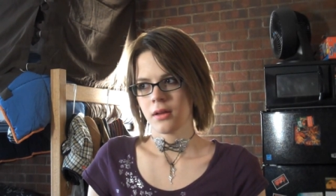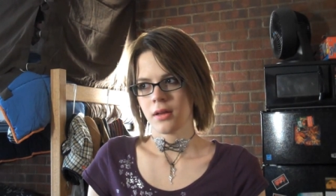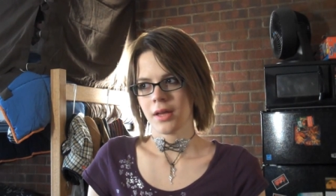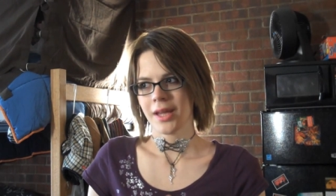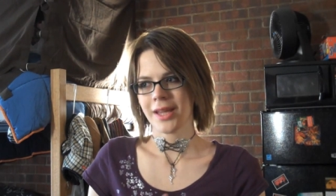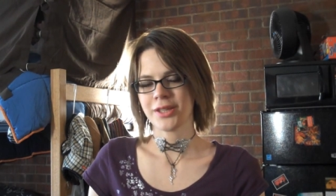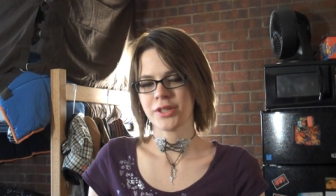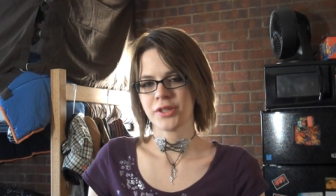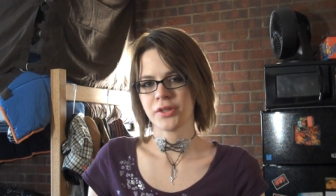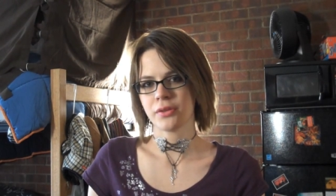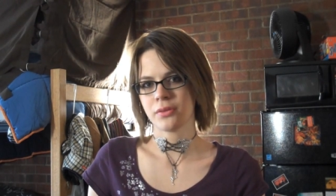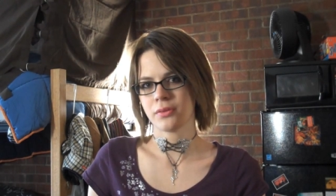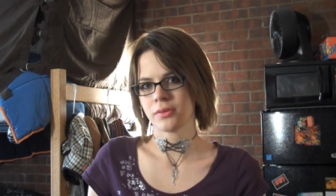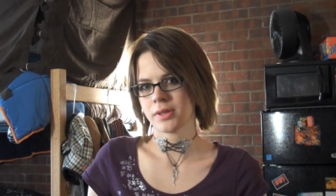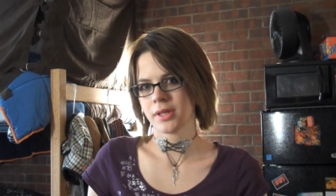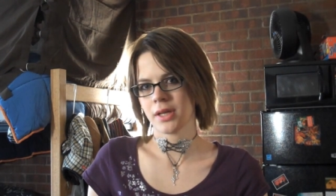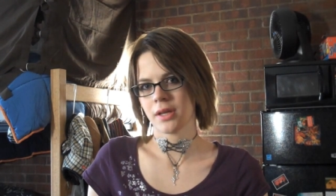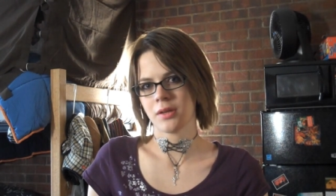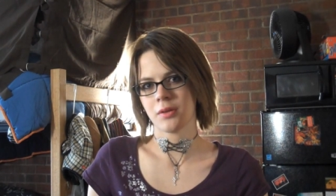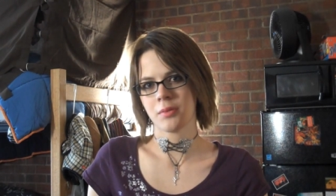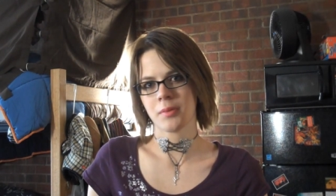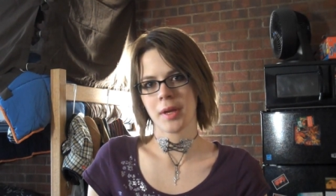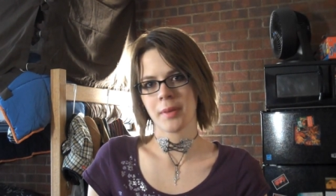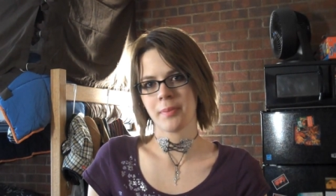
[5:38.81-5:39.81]
issues
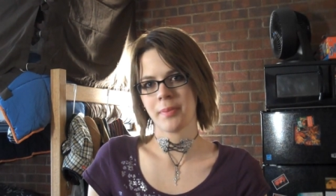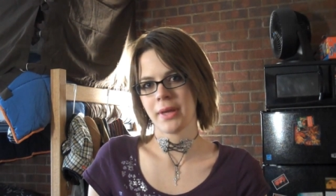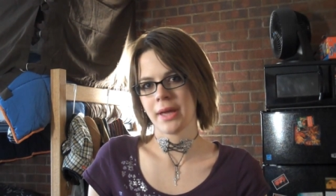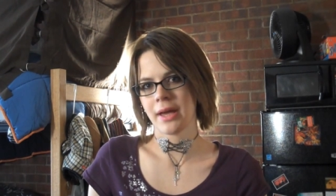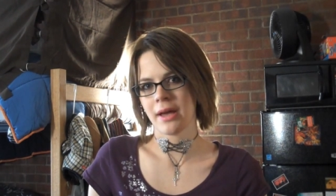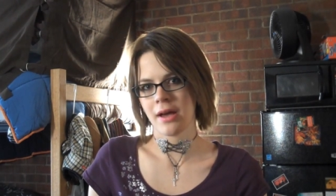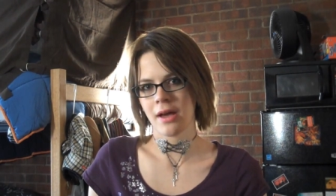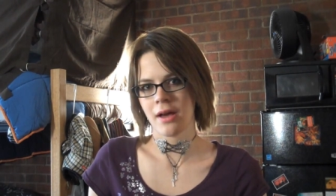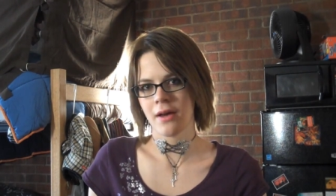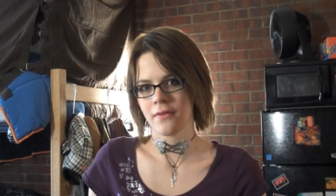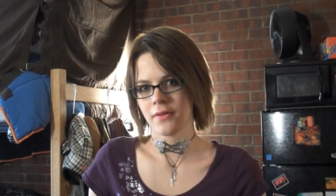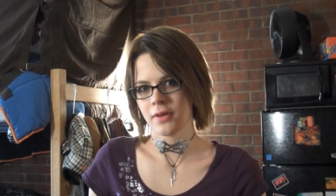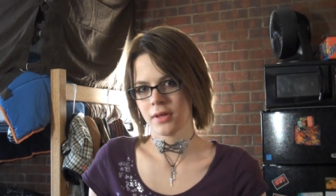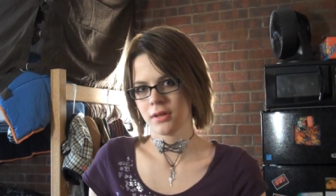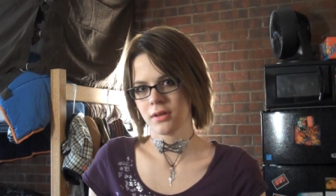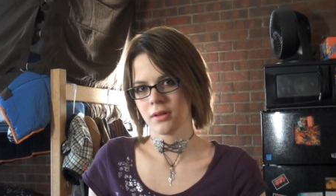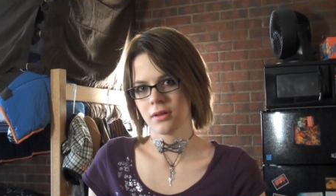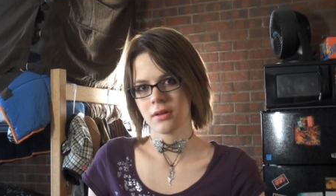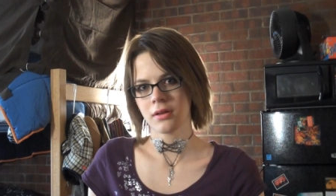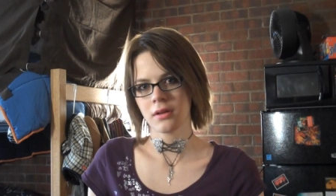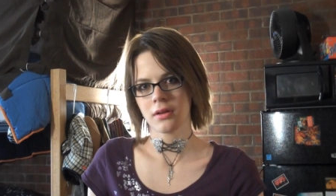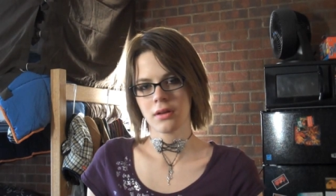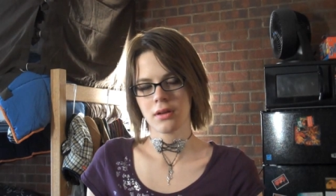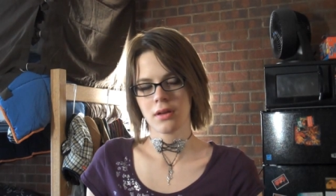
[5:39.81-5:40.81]
that you might be having.
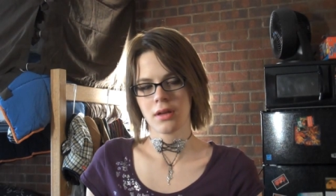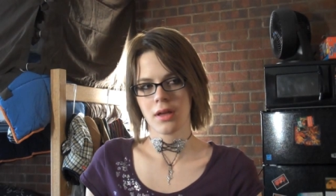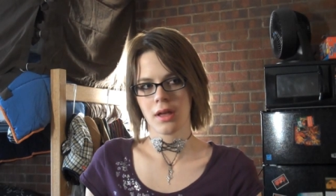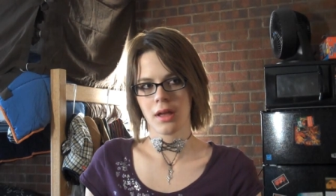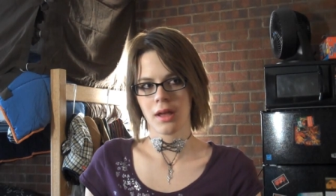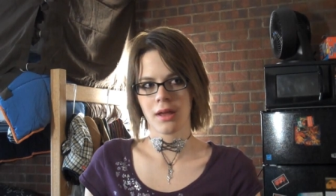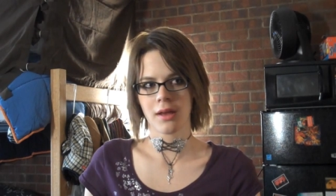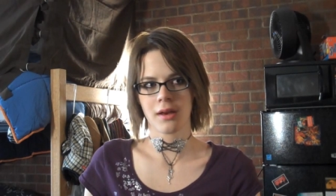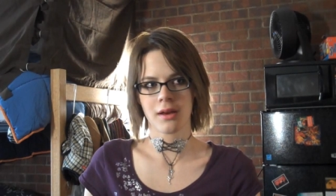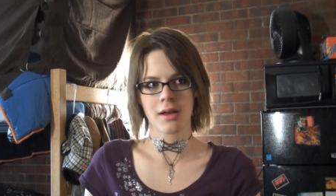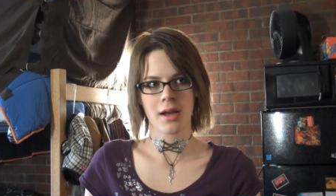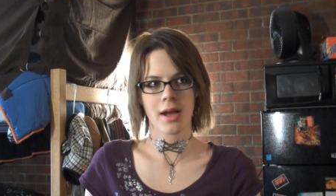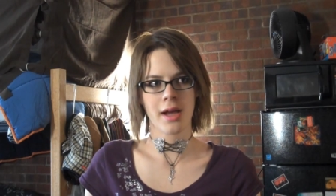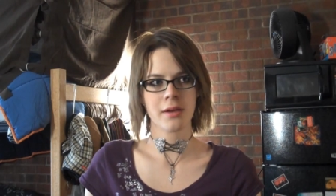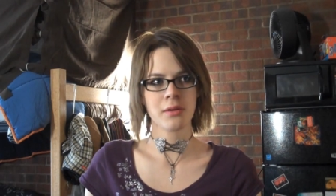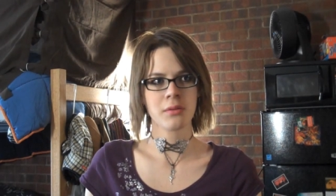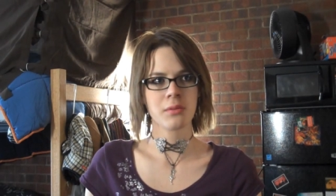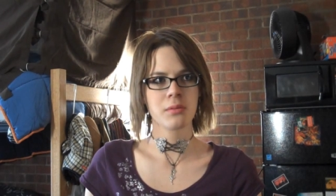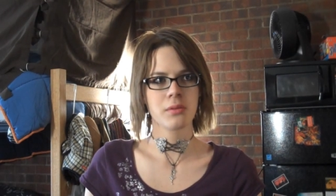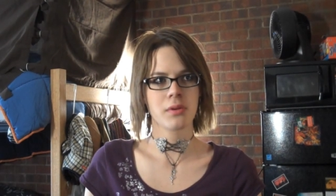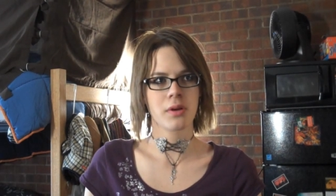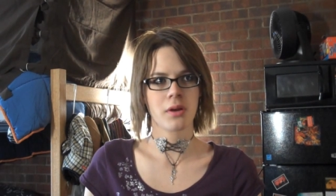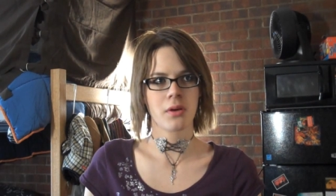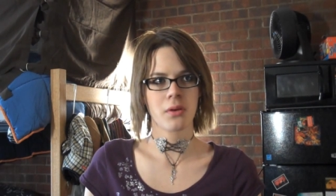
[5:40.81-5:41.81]
And I
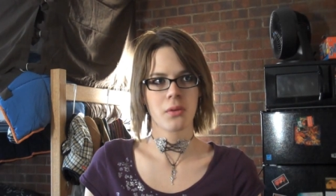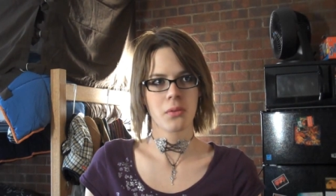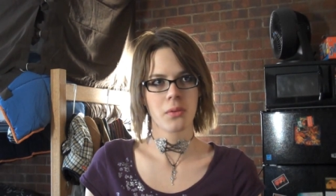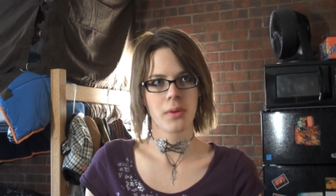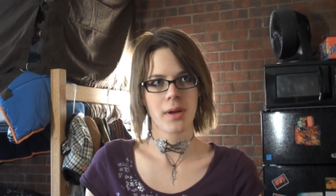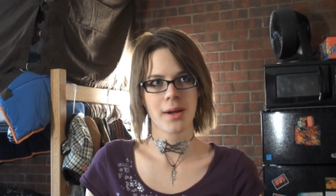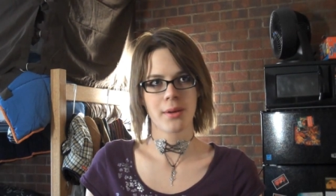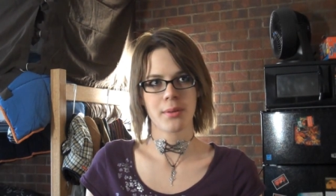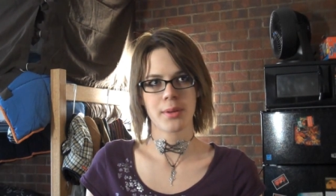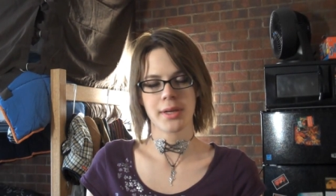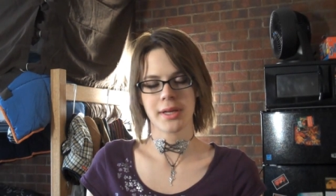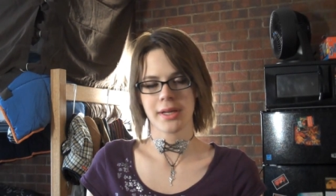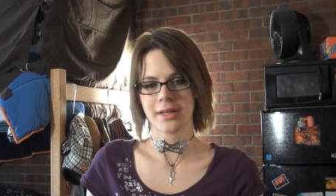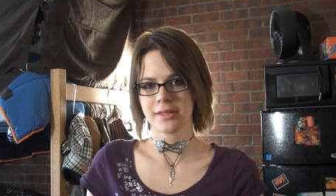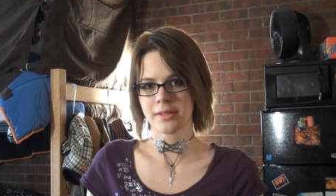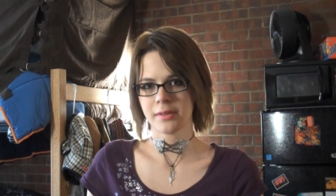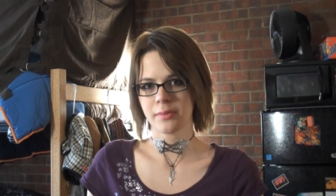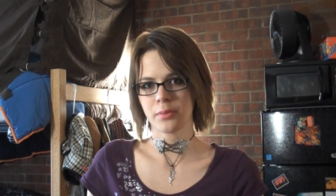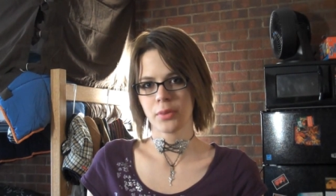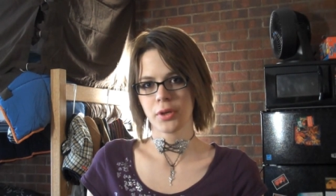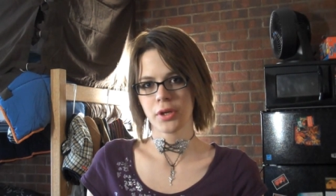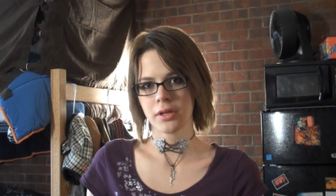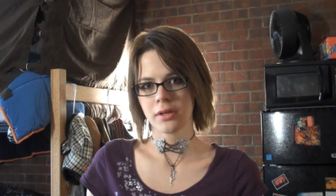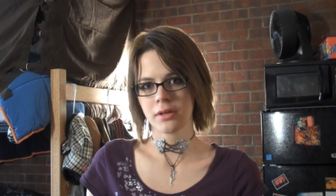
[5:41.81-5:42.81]
don't know how it is
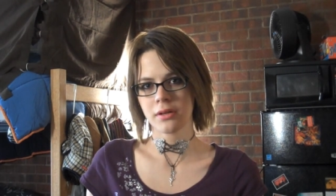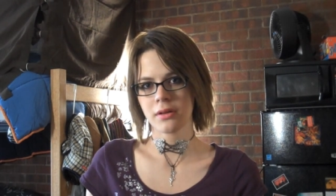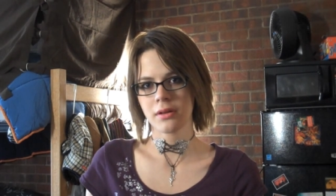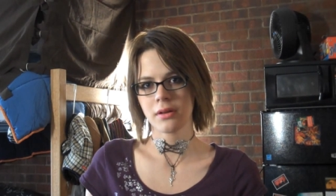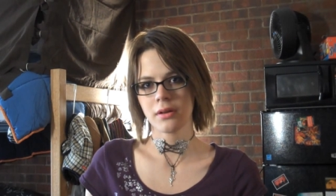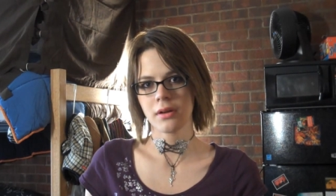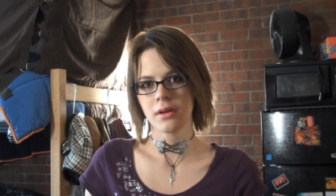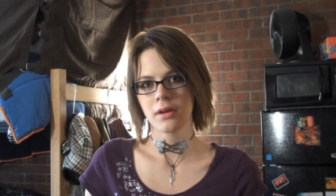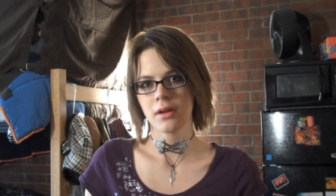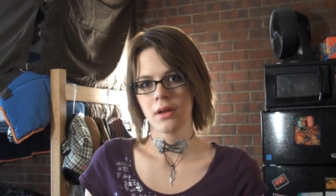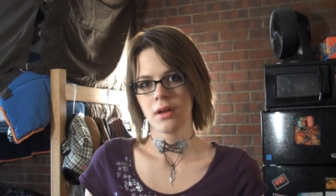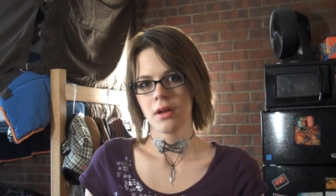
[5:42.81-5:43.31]
in Britain,